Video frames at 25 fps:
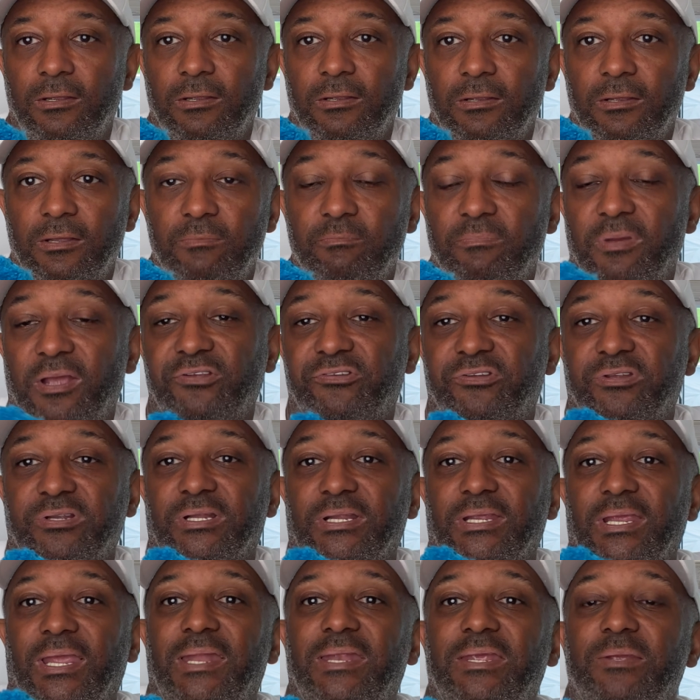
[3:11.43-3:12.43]
and
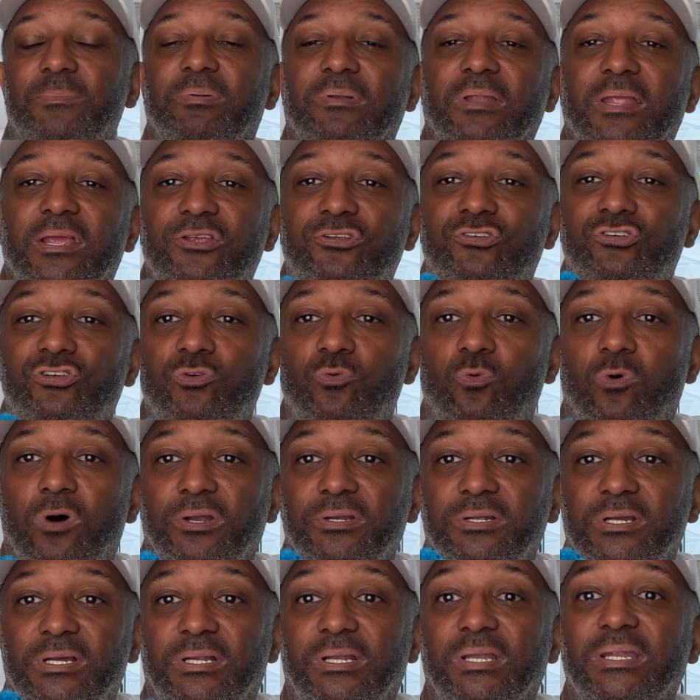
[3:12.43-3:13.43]
basically any place you
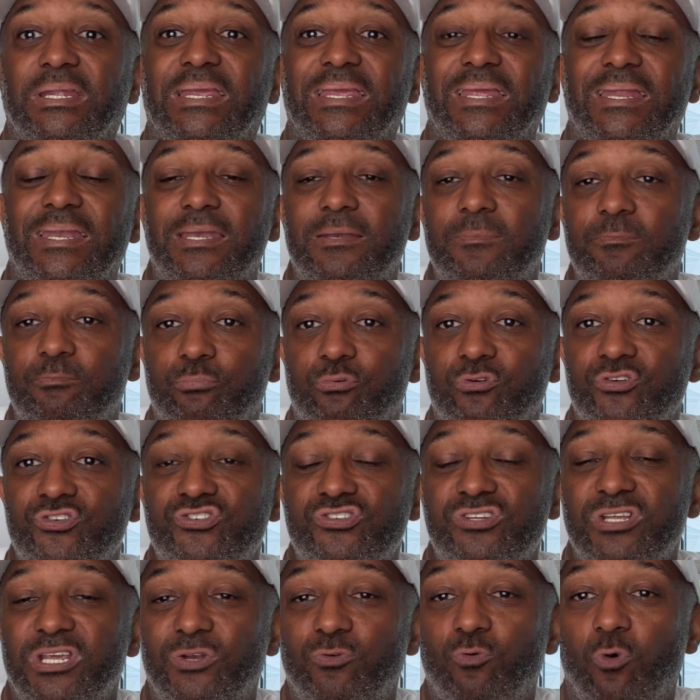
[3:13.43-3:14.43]
want clean,
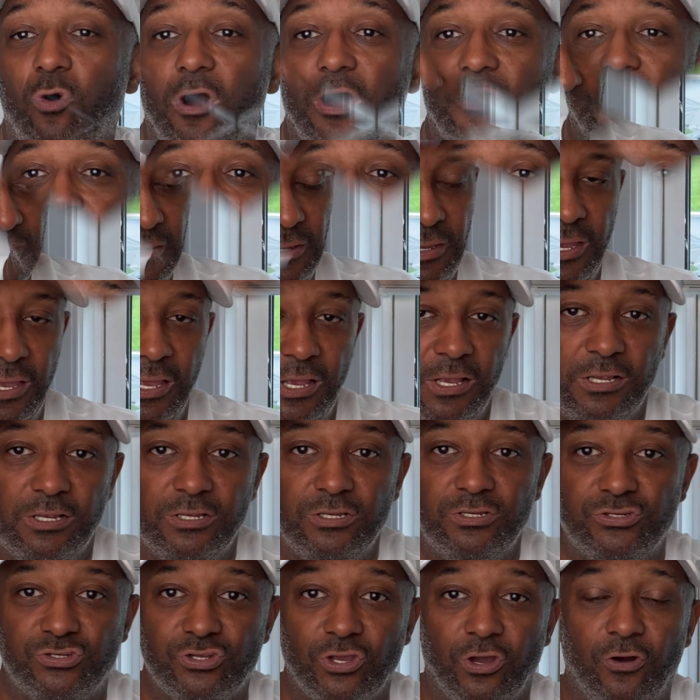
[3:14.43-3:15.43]
pristine water.
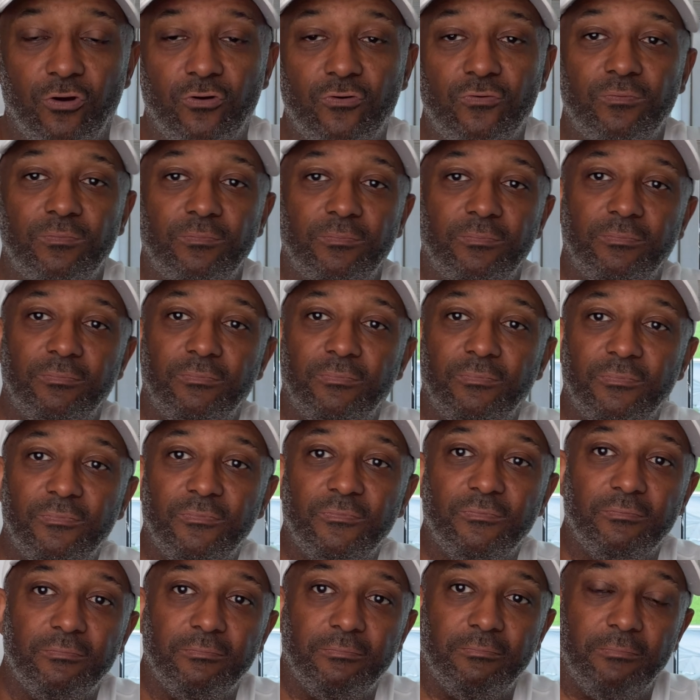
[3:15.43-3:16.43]
So
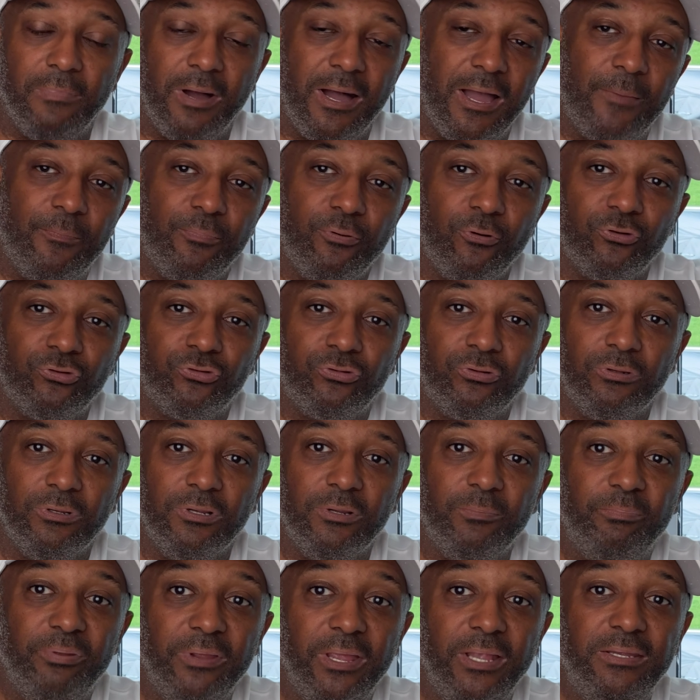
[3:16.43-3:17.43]
my personal
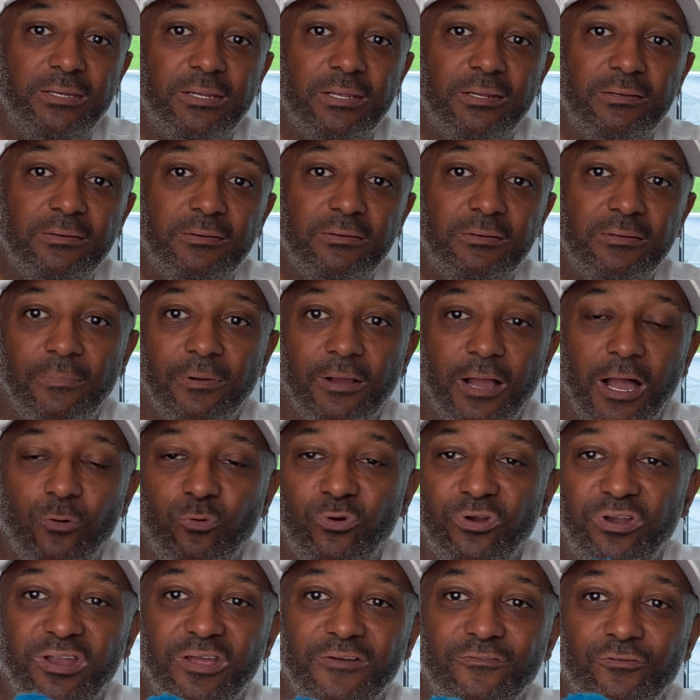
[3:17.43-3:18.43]
opinion, I
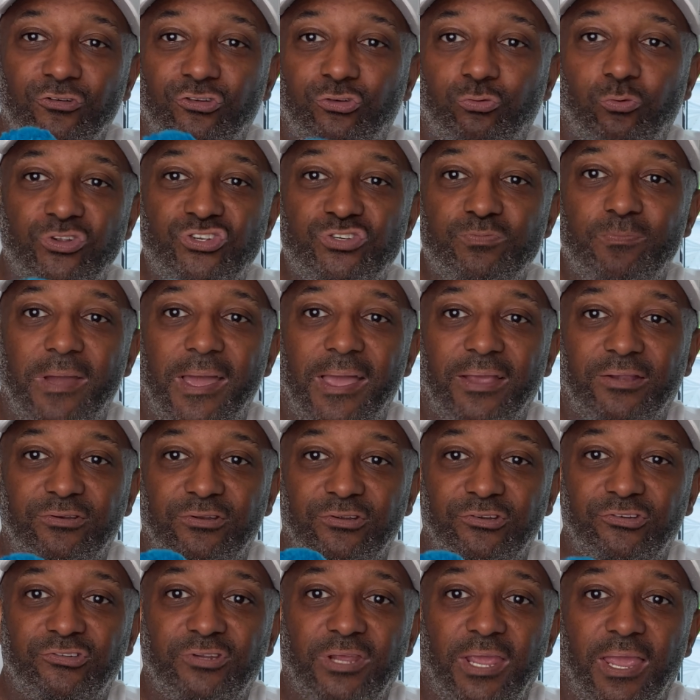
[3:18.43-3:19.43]
would never switch back
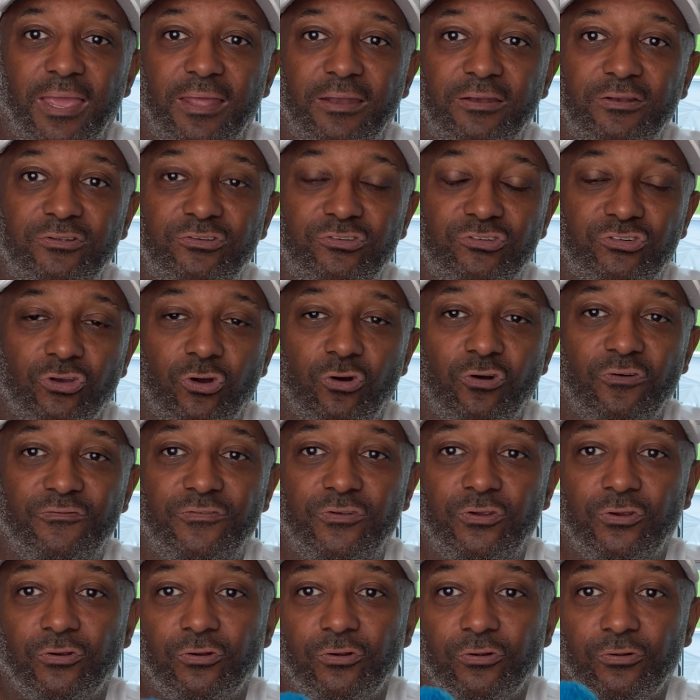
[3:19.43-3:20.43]
to sand. So if
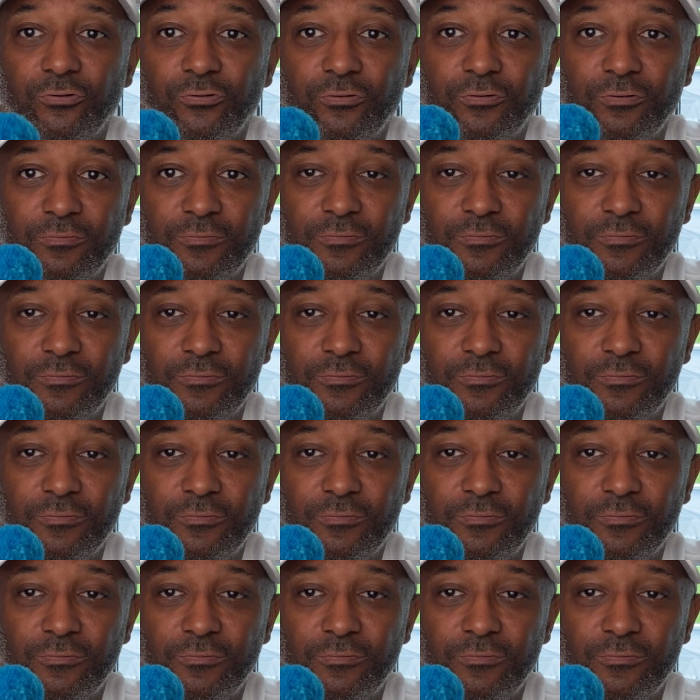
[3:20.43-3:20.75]
you're